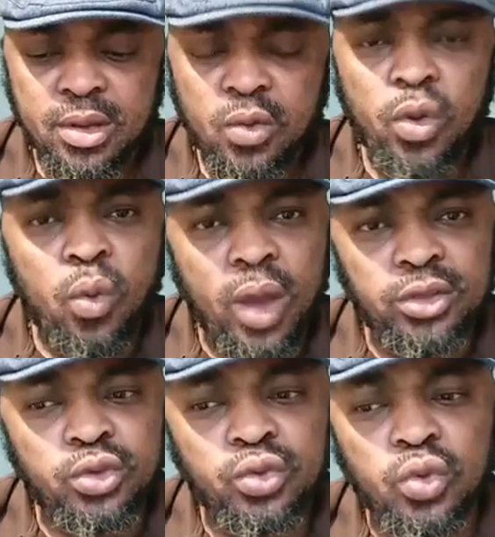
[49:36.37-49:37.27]
We
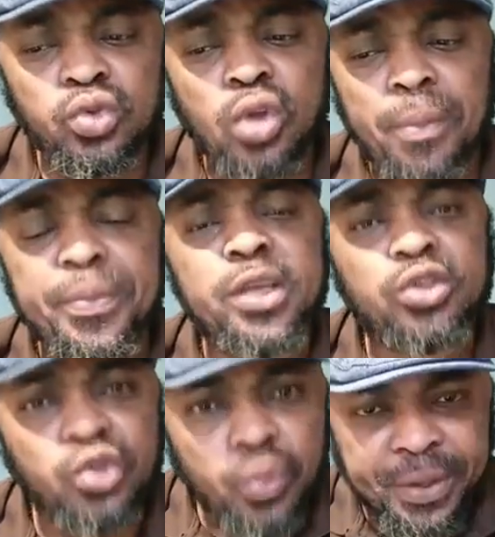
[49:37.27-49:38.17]
want you to stop being
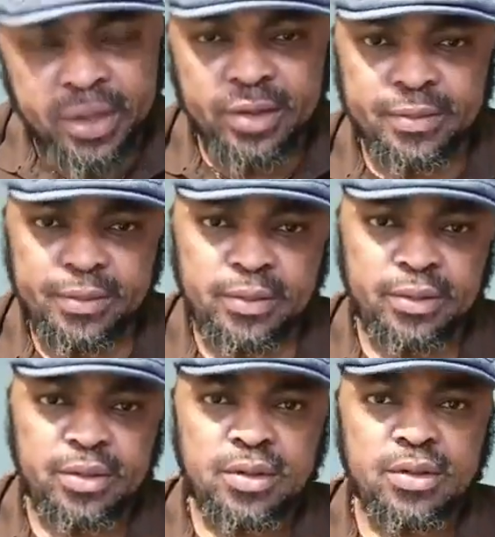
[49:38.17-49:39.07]
stupid.
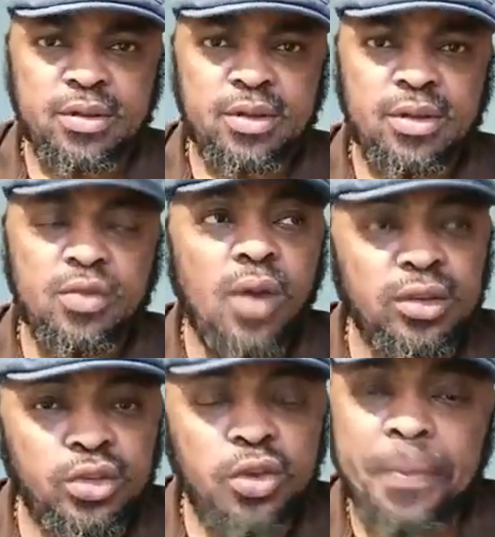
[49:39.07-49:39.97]
You are
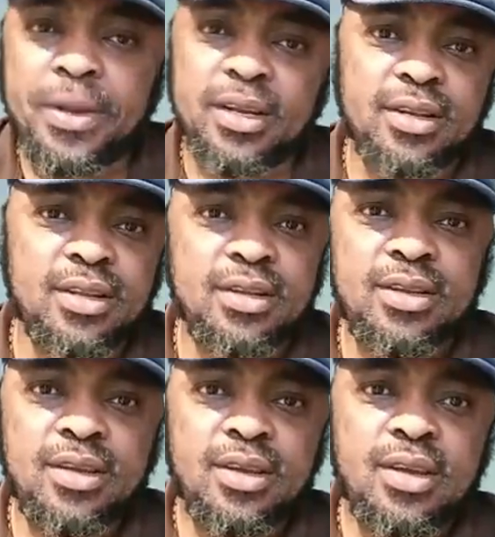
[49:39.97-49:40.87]
stupid.
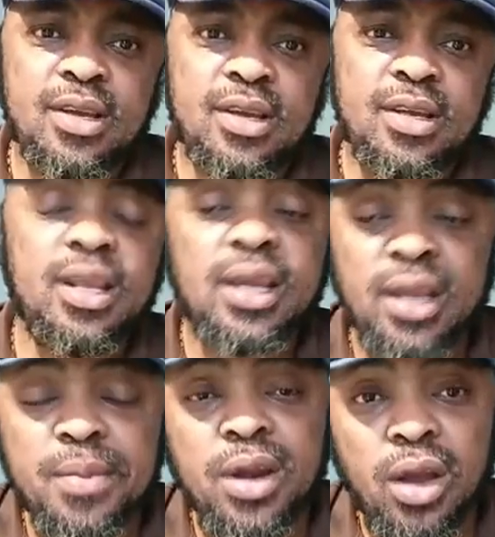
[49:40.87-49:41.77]
The
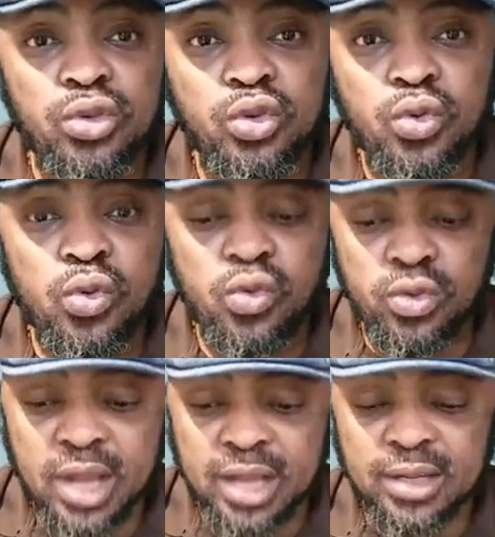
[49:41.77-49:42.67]
criminal Juku
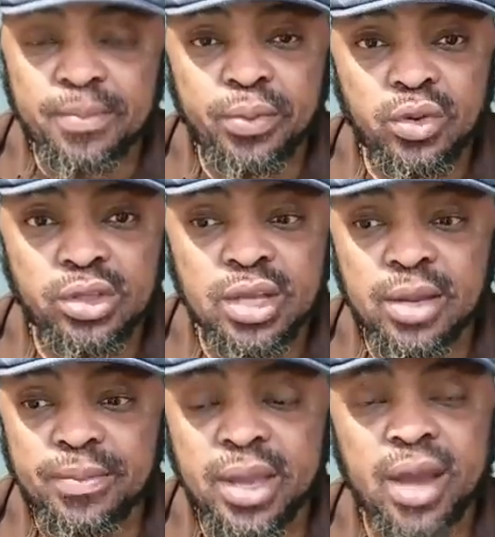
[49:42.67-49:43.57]
that imposed
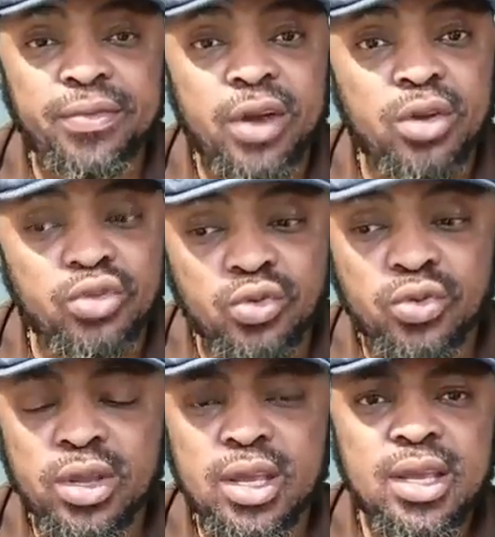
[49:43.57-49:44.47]
Biafra on
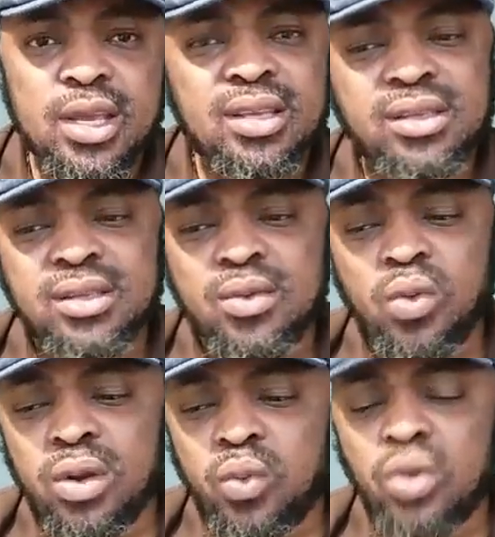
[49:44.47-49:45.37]
you
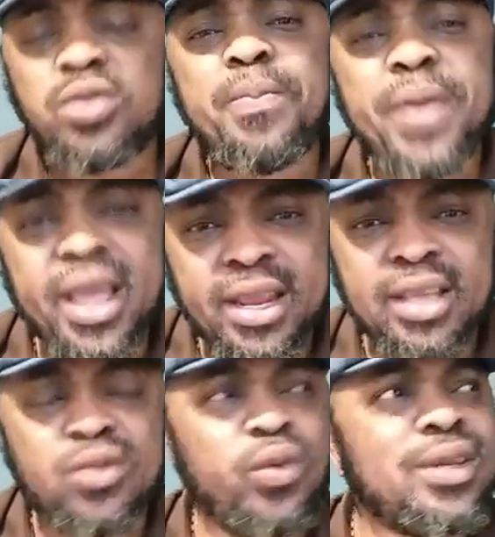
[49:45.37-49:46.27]
was
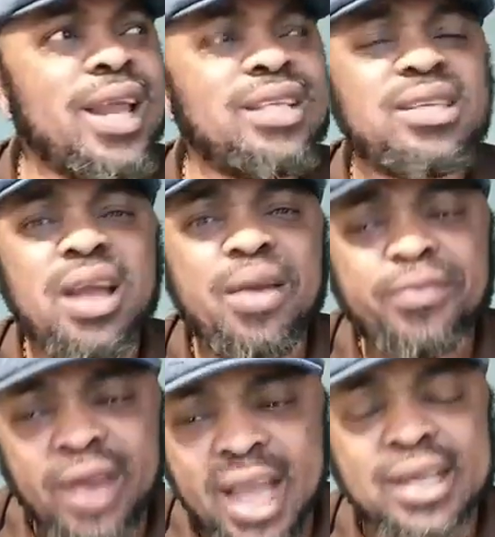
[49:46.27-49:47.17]
buried with Nigeria
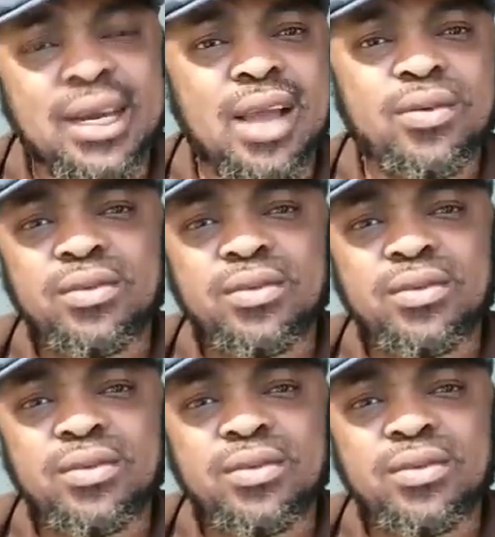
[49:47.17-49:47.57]
flag now.